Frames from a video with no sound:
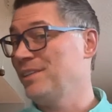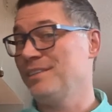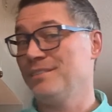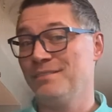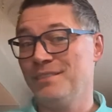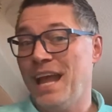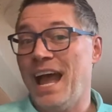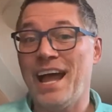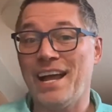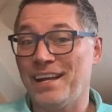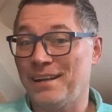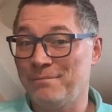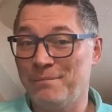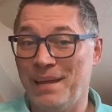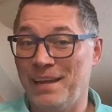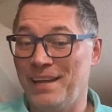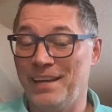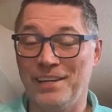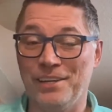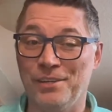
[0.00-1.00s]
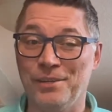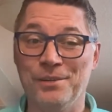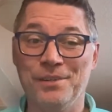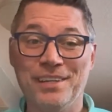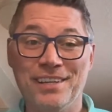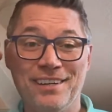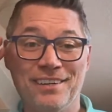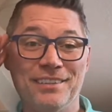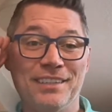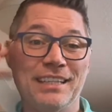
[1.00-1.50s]
not paying you,
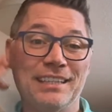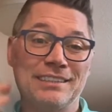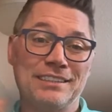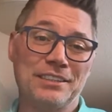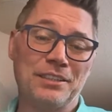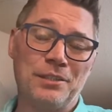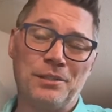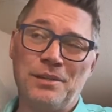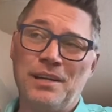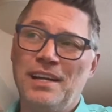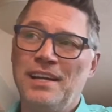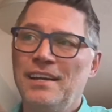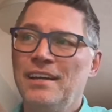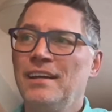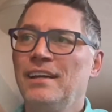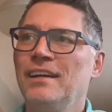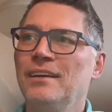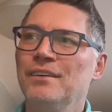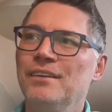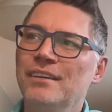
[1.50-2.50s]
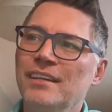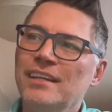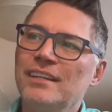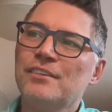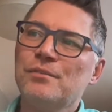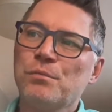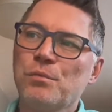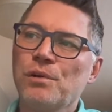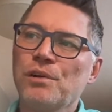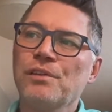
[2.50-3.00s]
so I think
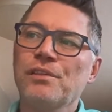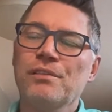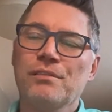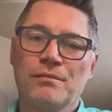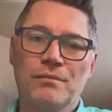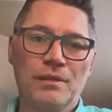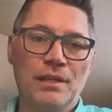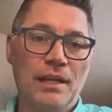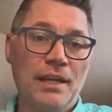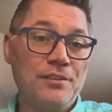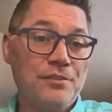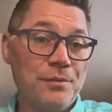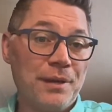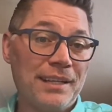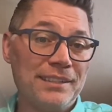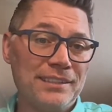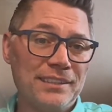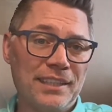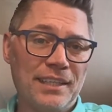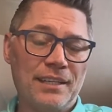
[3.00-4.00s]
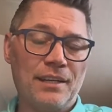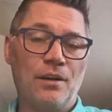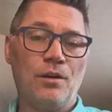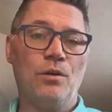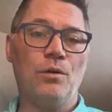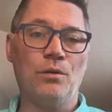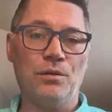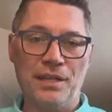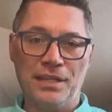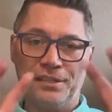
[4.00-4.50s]
it's worth addressing at a
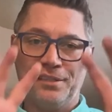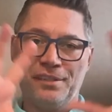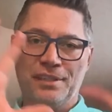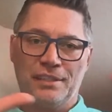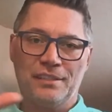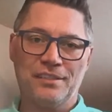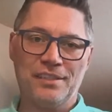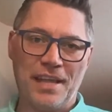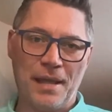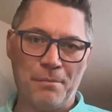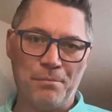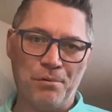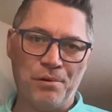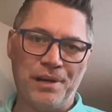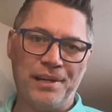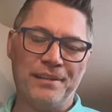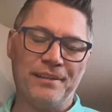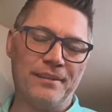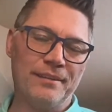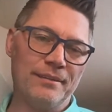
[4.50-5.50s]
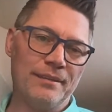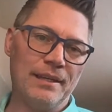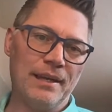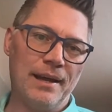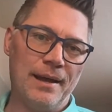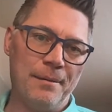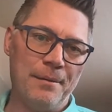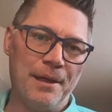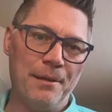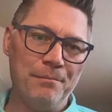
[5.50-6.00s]
holistic standpoint.
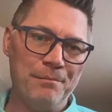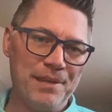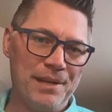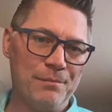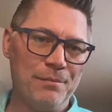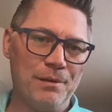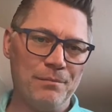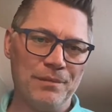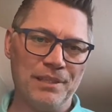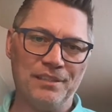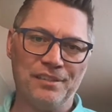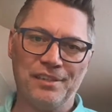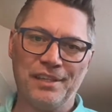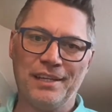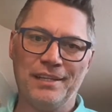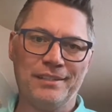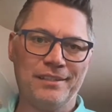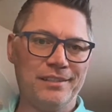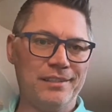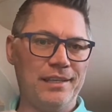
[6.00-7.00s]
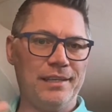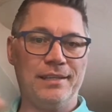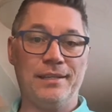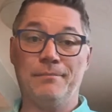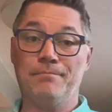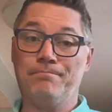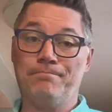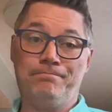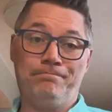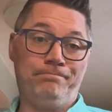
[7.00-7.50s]
At minimum, let's say it's
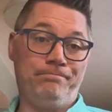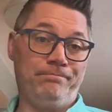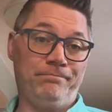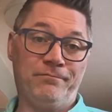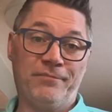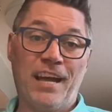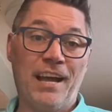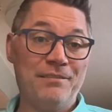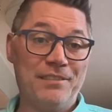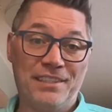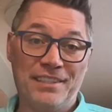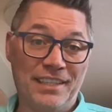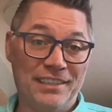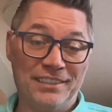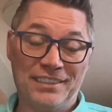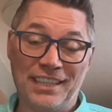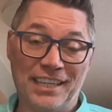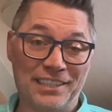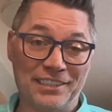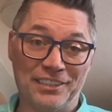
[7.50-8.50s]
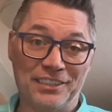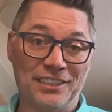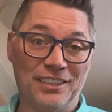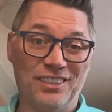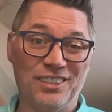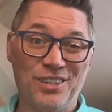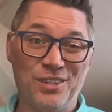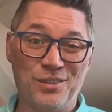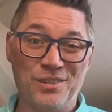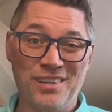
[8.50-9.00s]
taking 5 to 10 seconds to
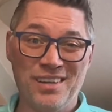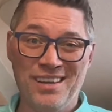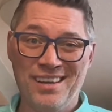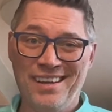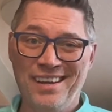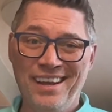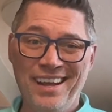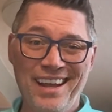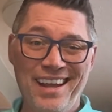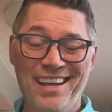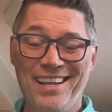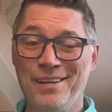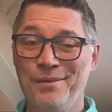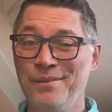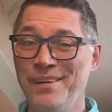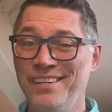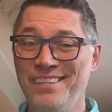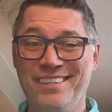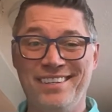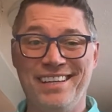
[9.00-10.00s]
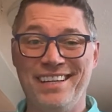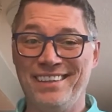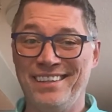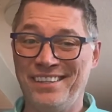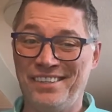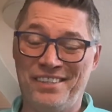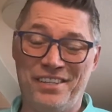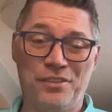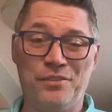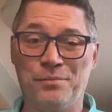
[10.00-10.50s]
load. Hey, can we just get
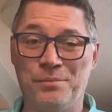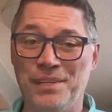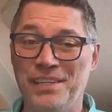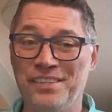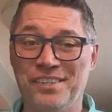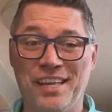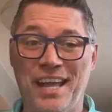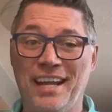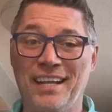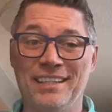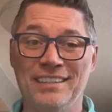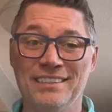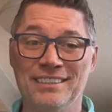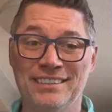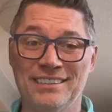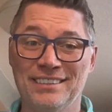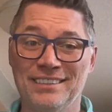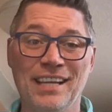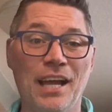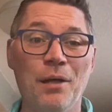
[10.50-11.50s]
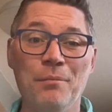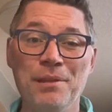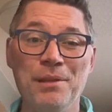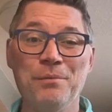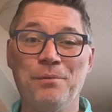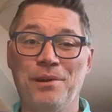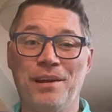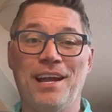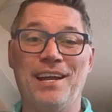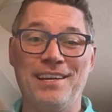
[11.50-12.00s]
this to 3 seconds? Tell me
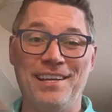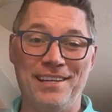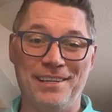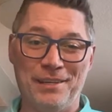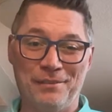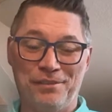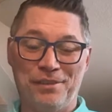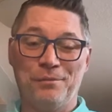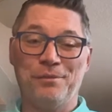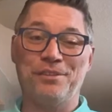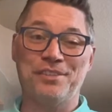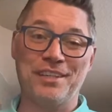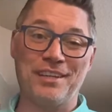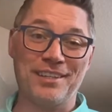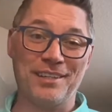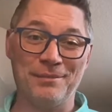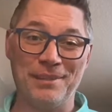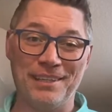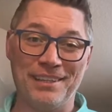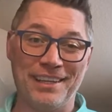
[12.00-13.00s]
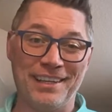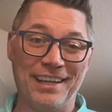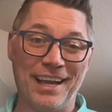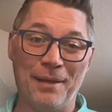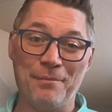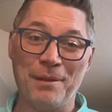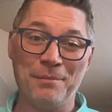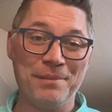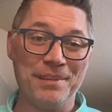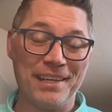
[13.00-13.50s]
what I need. If someone's talking to me, like, I
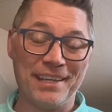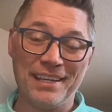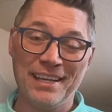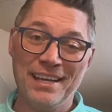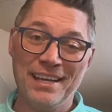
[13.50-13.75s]
might be like,